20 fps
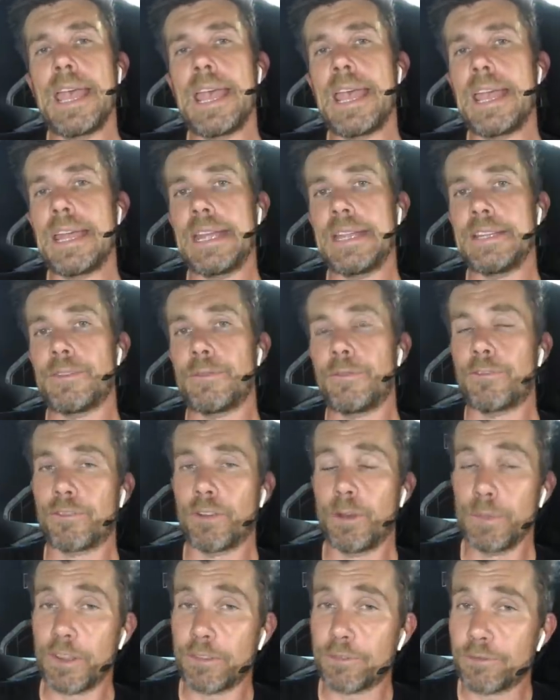And
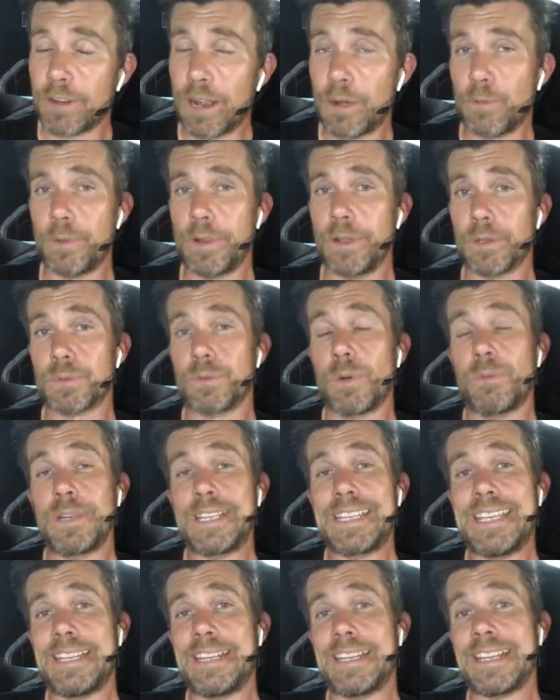from the front wheels, what
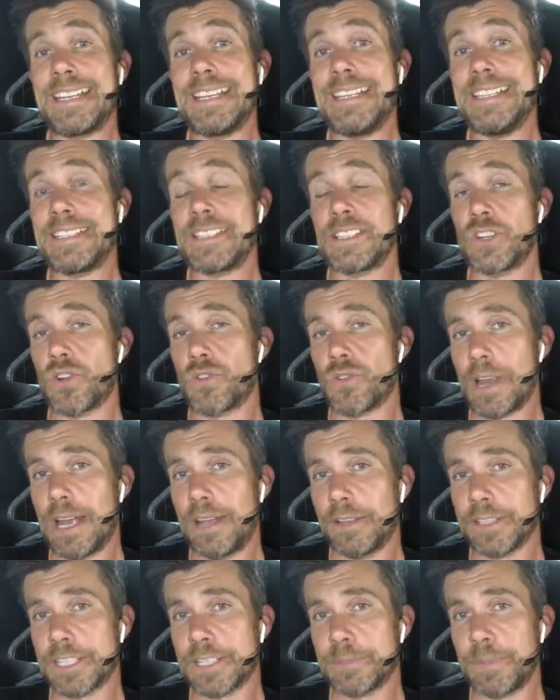we're getting is
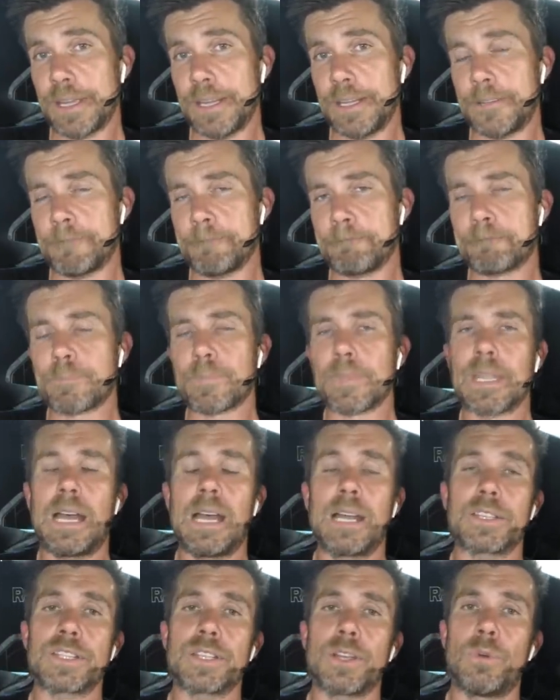ground speed.
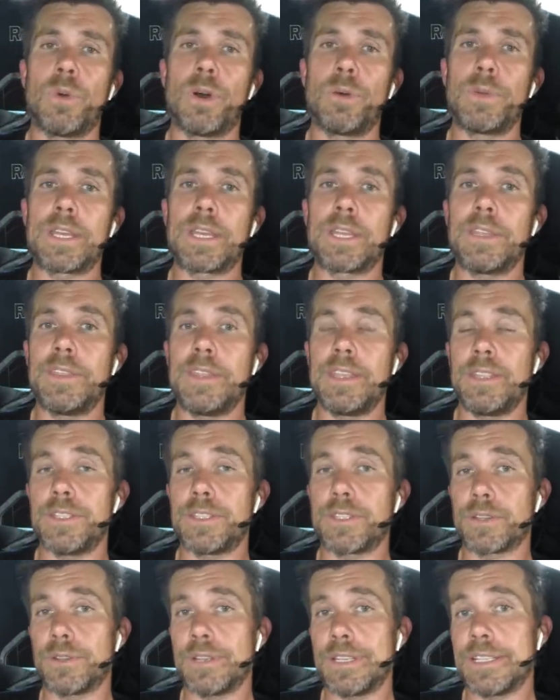So what we can then
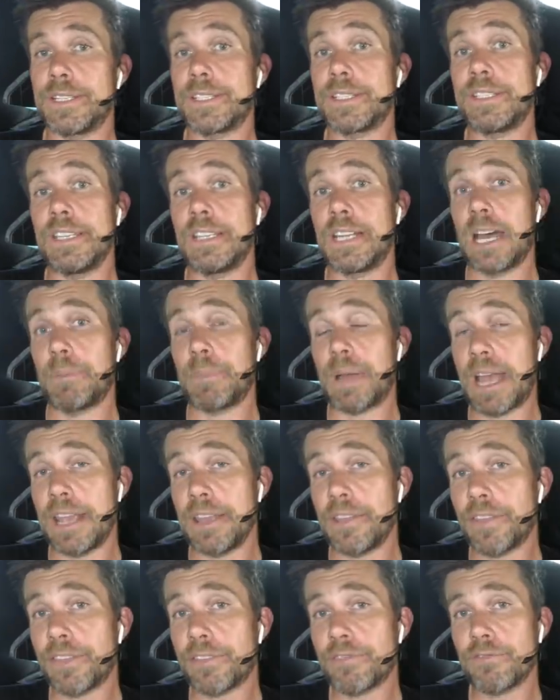do is set up
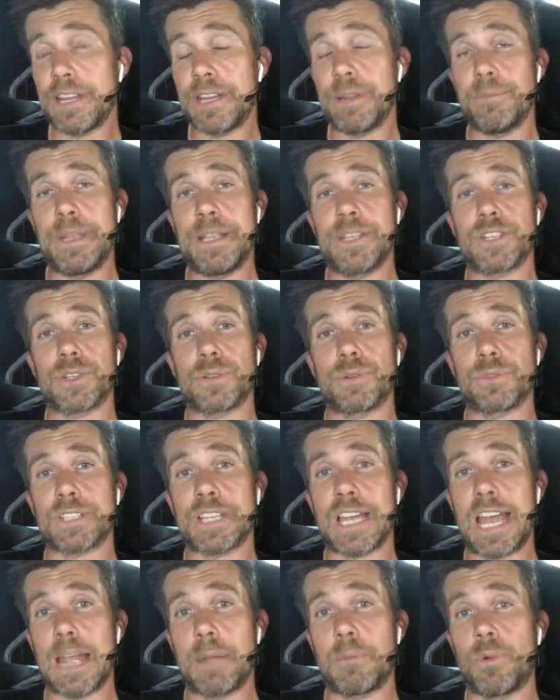a three-dimensional
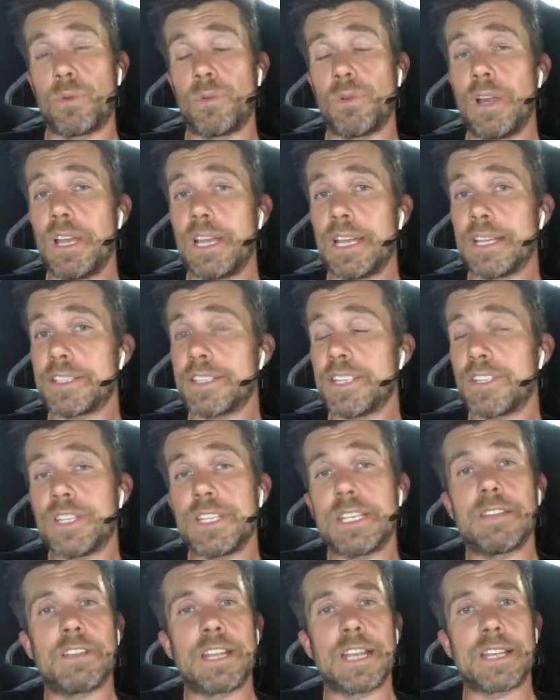table,
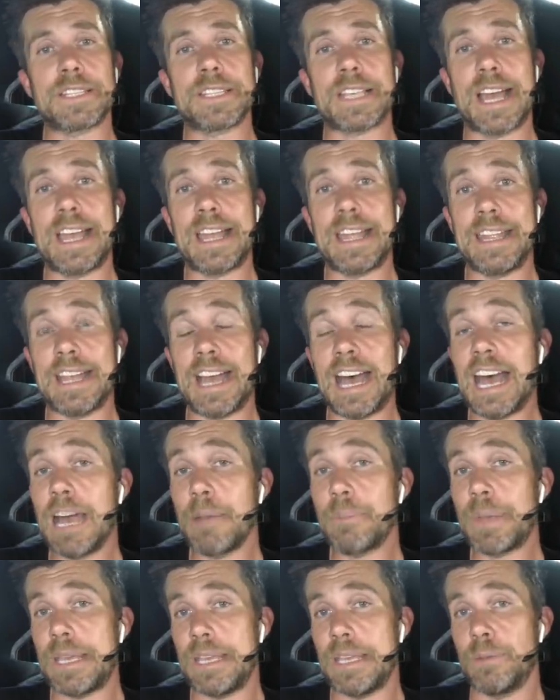essentially giving us a
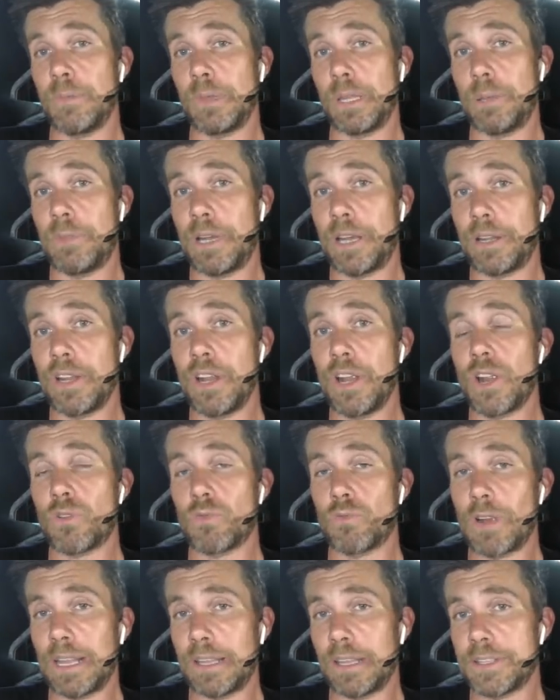RPM limit
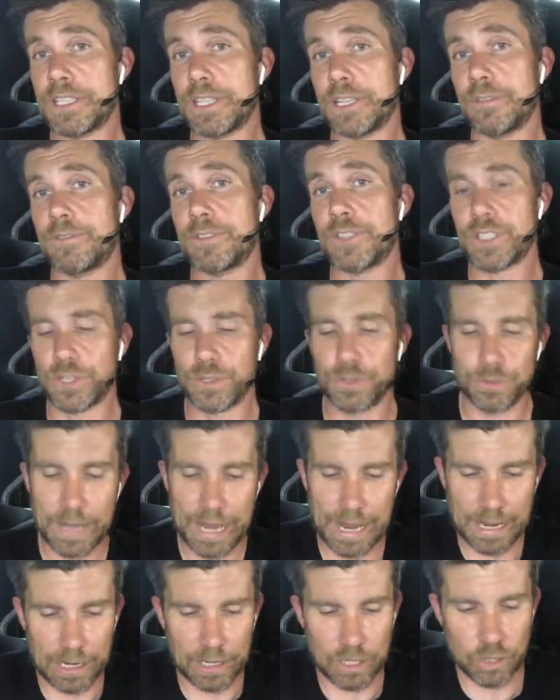relative to
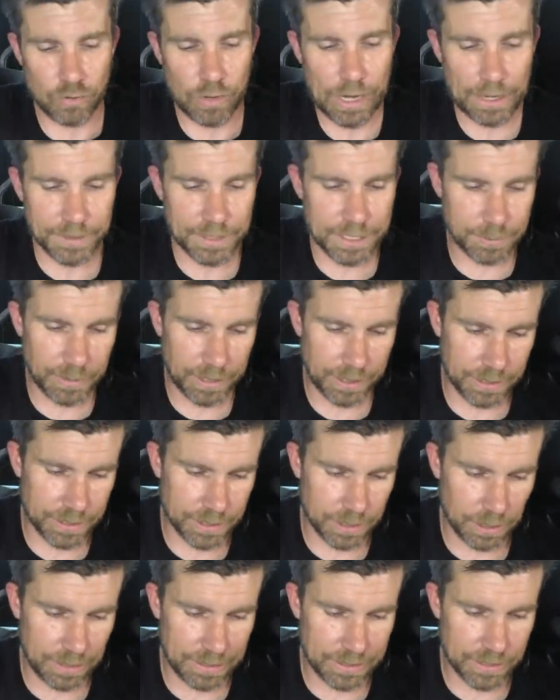our ground speed.
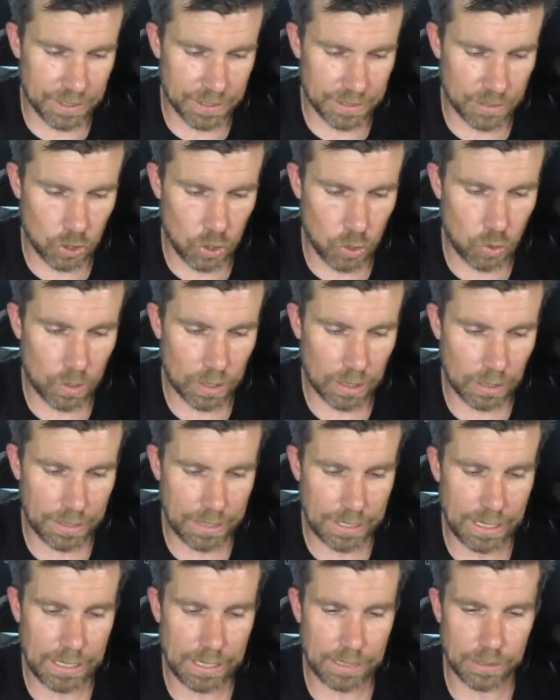So let's just
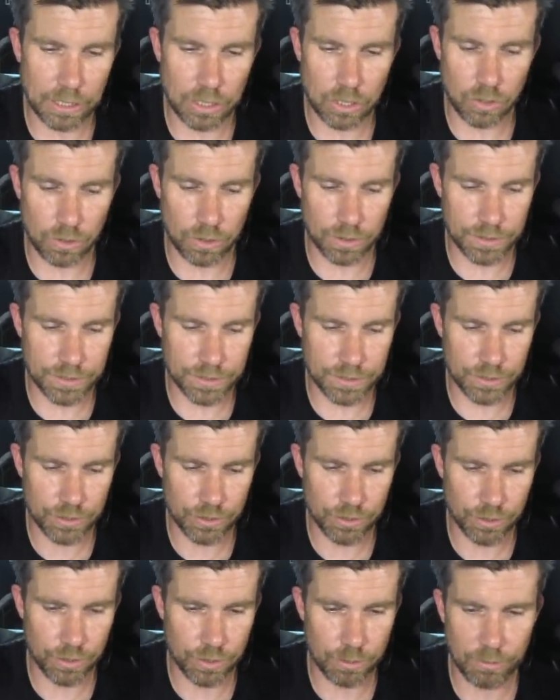quickly head across
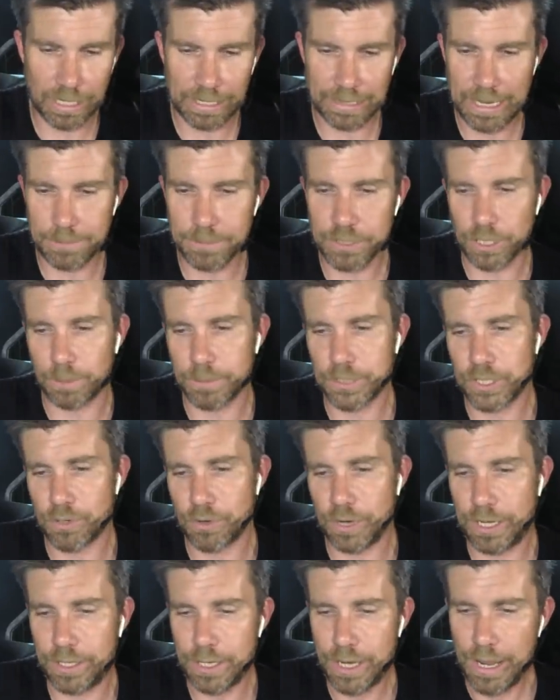to my laptop
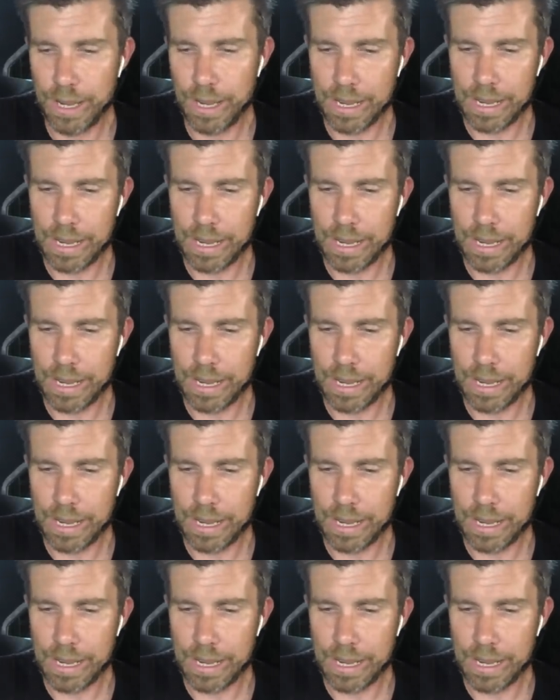screen,